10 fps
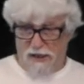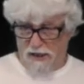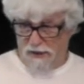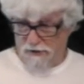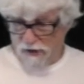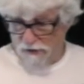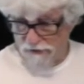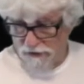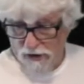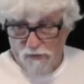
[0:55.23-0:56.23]
And
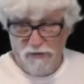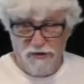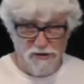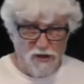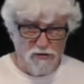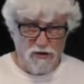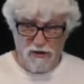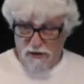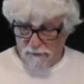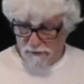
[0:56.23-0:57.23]
also I want to talk a
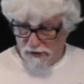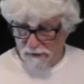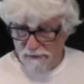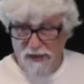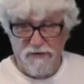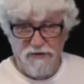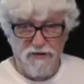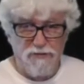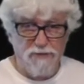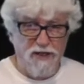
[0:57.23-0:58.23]
little bit about
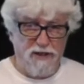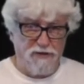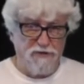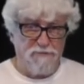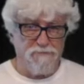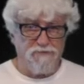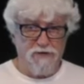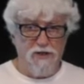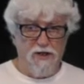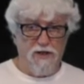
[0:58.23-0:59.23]
this paint.
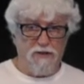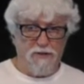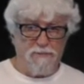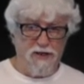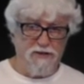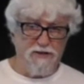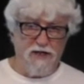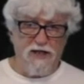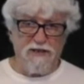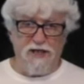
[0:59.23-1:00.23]
The paint
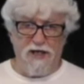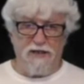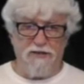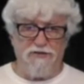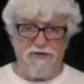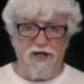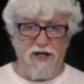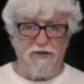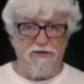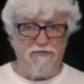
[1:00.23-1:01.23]
that I got, it's
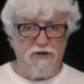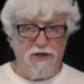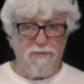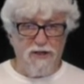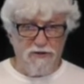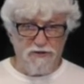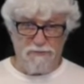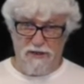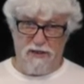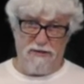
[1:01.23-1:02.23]
not the very best
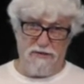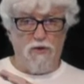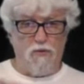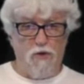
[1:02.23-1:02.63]
paint.